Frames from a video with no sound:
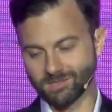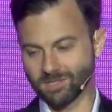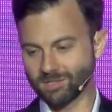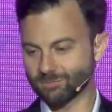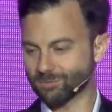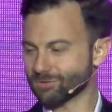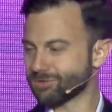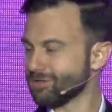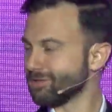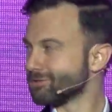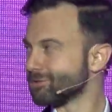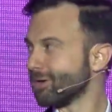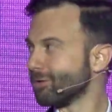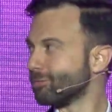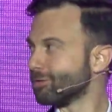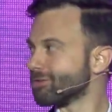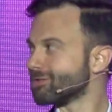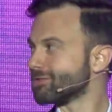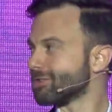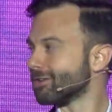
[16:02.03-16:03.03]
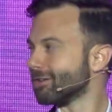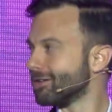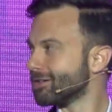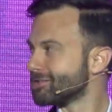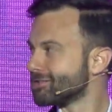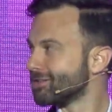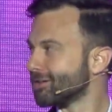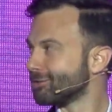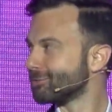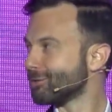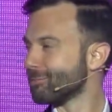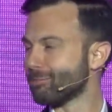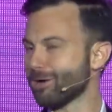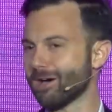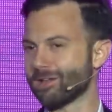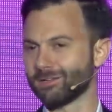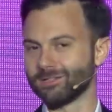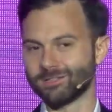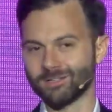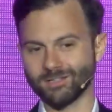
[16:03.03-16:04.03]
interesting. So I was listening to a
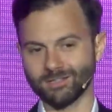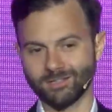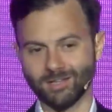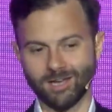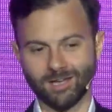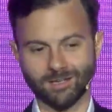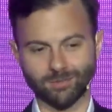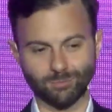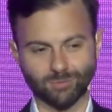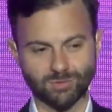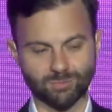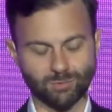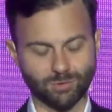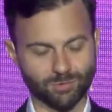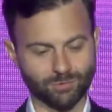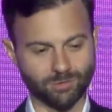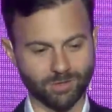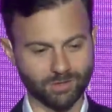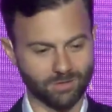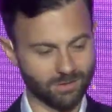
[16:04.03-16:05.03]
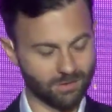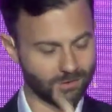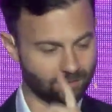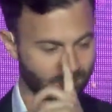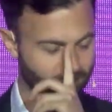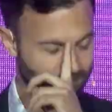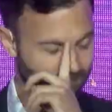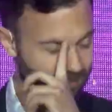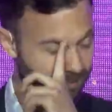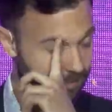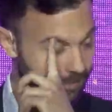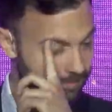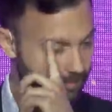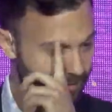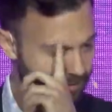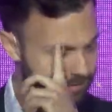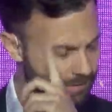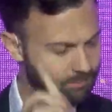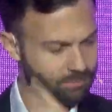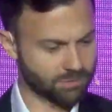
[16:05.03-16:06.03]
panel that Alan was moderating on, I
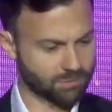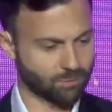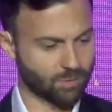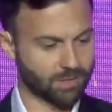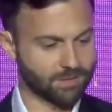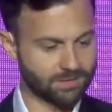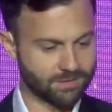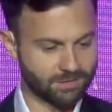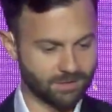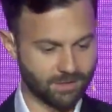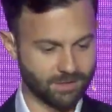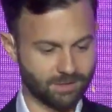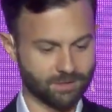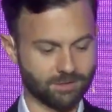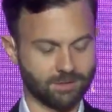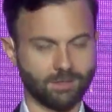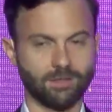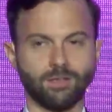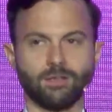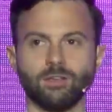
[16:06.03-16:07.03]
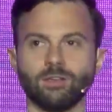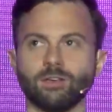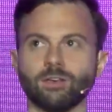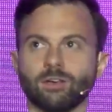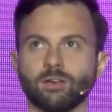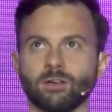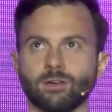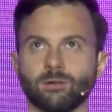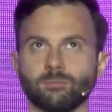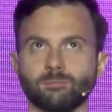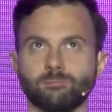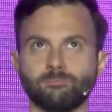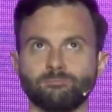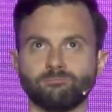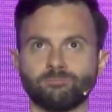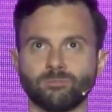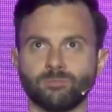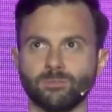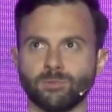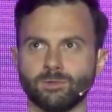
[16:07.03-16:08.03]
think it was Wednesday.
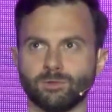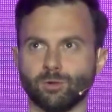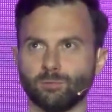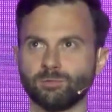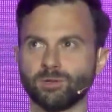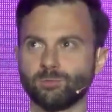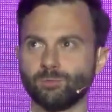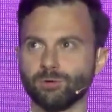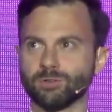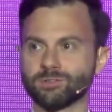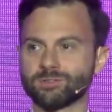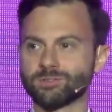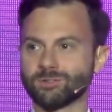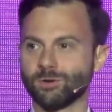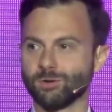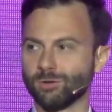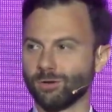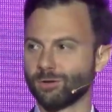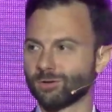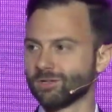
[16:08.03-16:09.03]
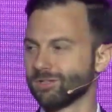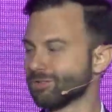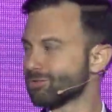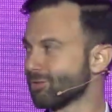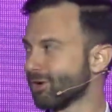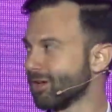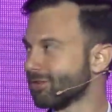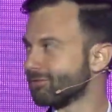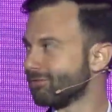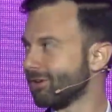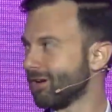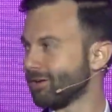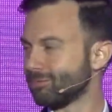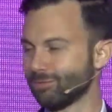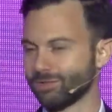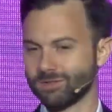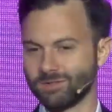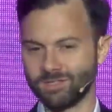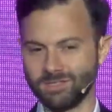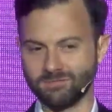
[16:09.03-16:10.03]
Topic was unlocking TradFi
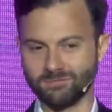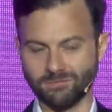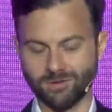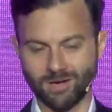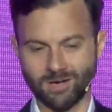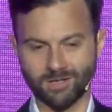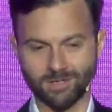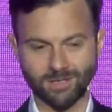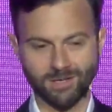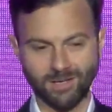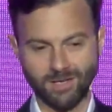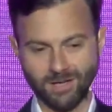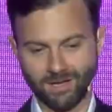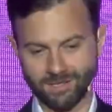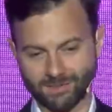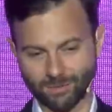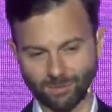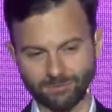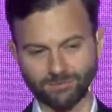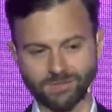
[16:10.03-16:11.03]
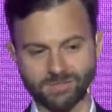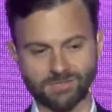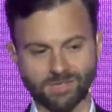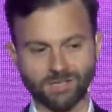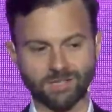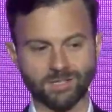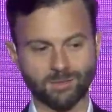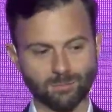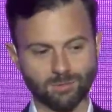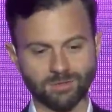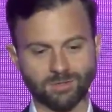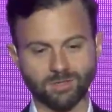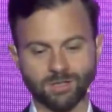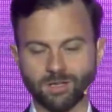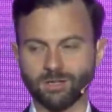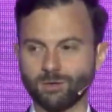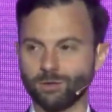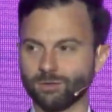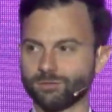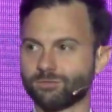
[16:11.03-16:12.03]
with DeFi, and sort of the sentiment that I
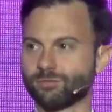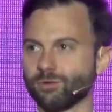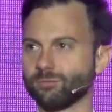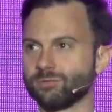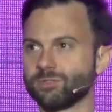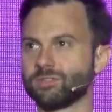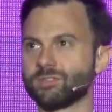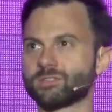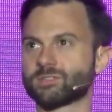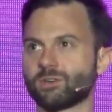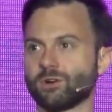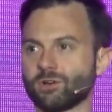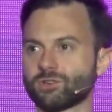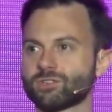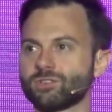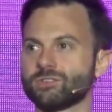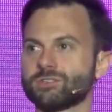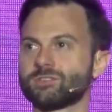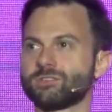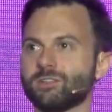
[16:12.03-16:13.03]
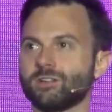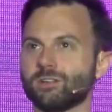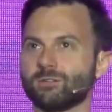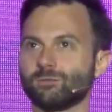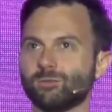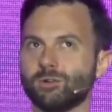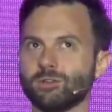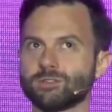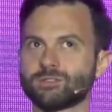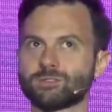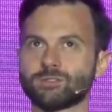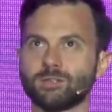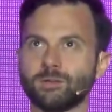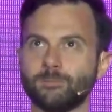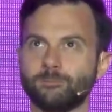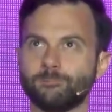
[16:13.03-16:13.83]
got from the discussions there was